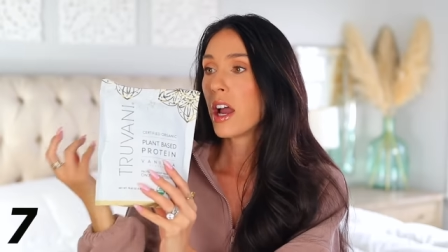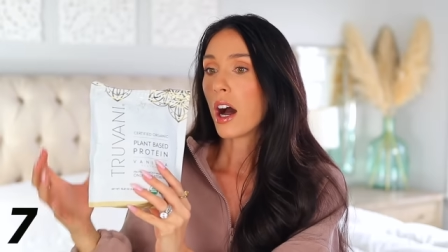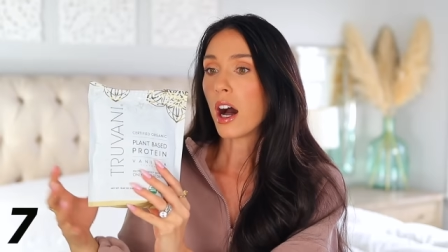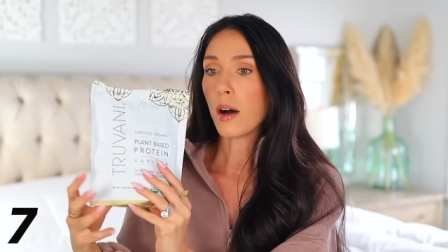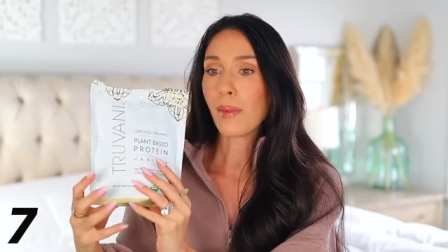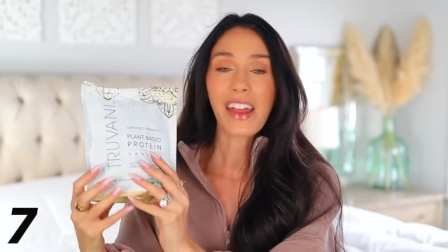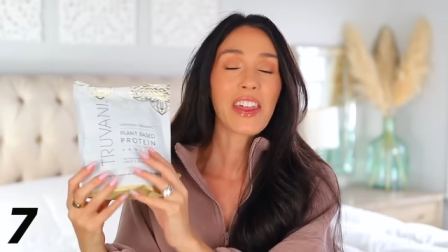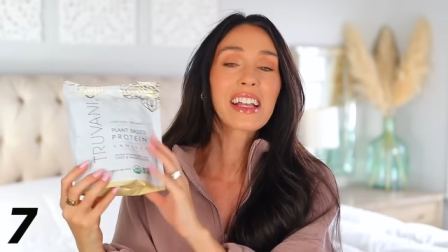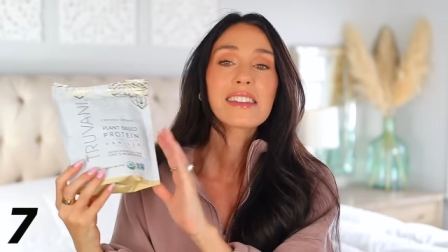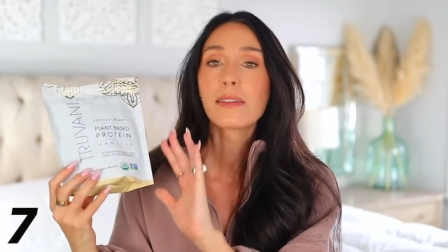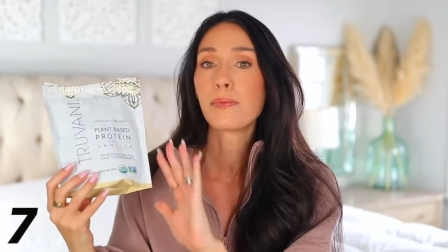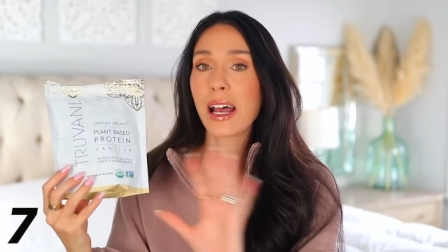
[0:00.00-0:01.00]
Um, I think
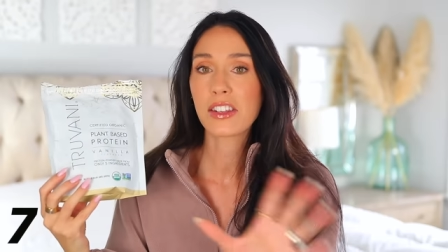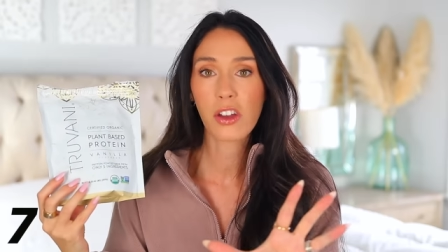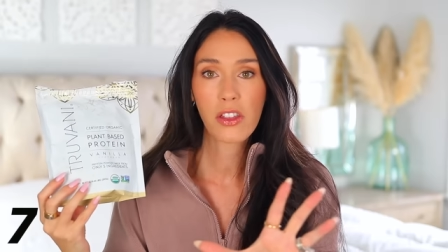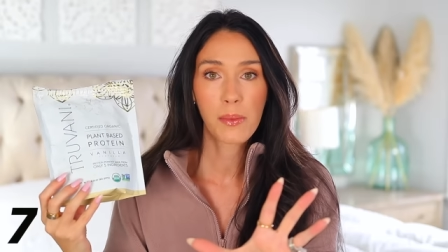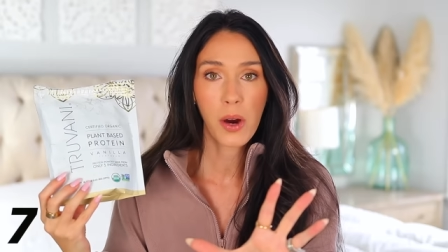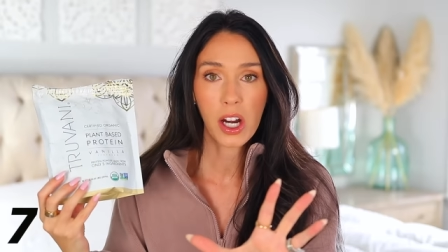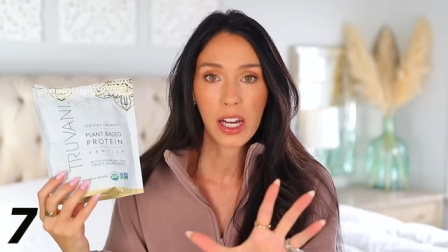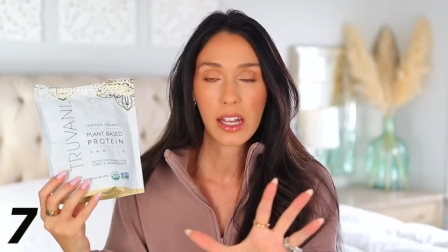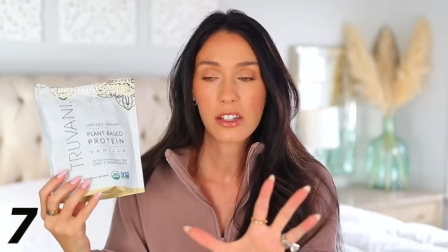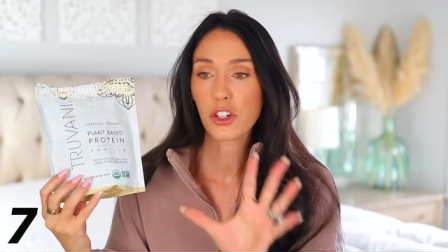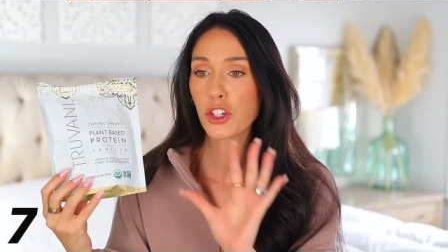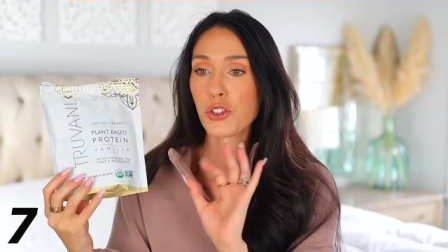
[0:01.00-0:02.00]
it's the best on the
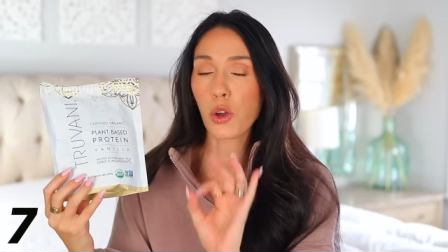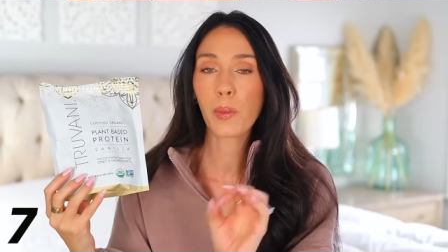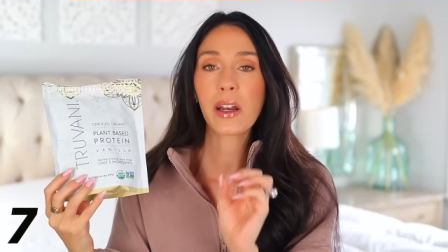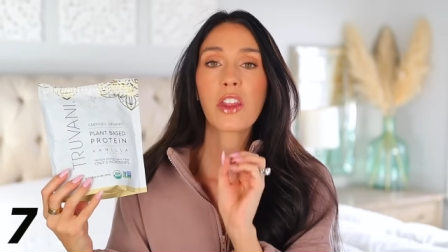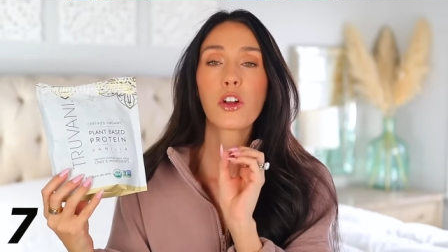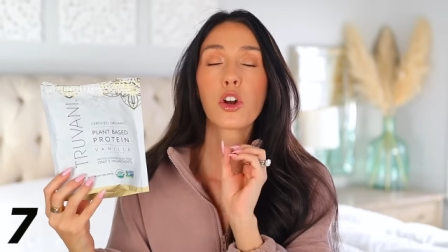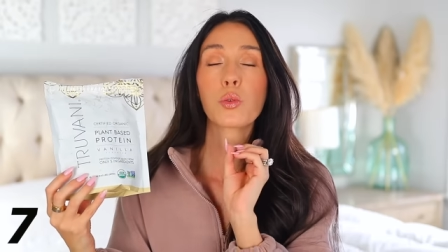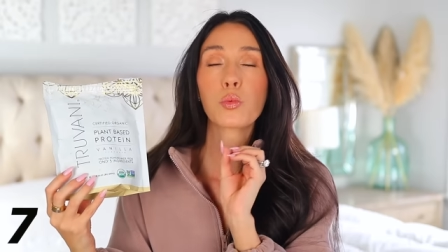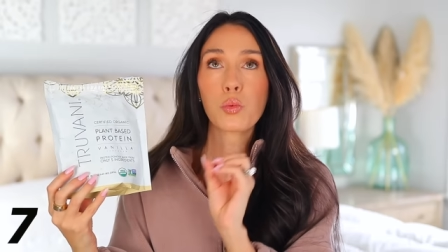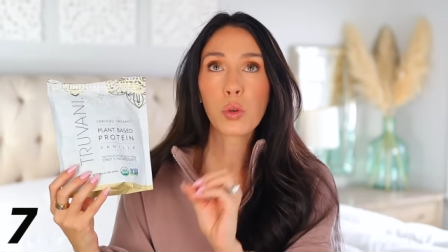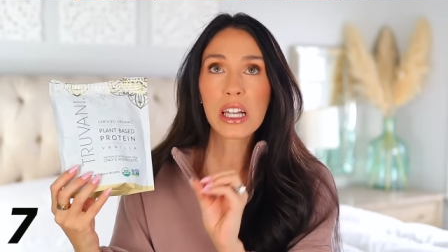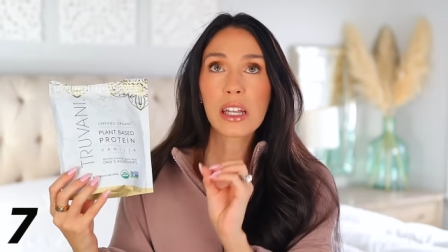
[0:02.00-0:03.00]
market. There's so many that are
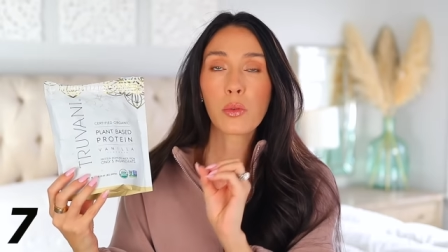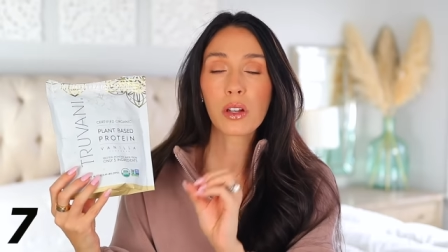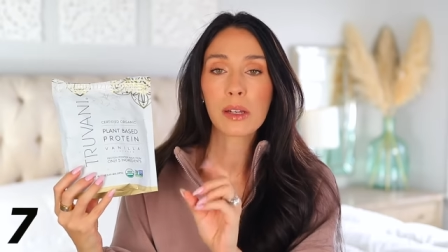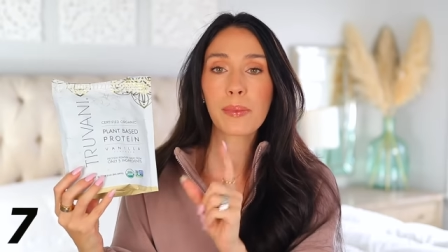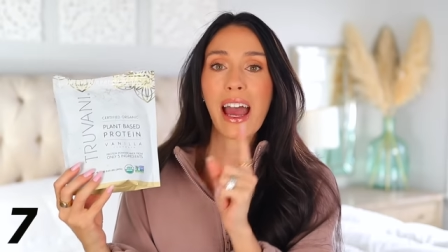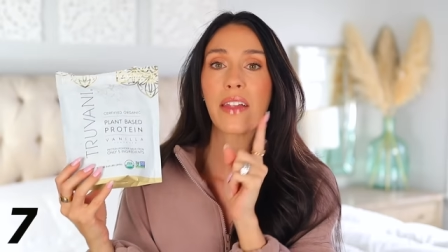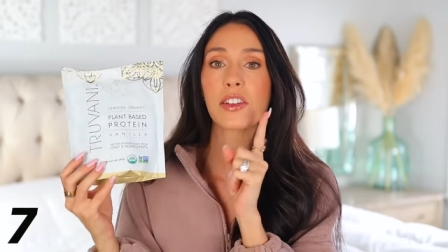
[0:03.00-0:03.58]
really, really bad.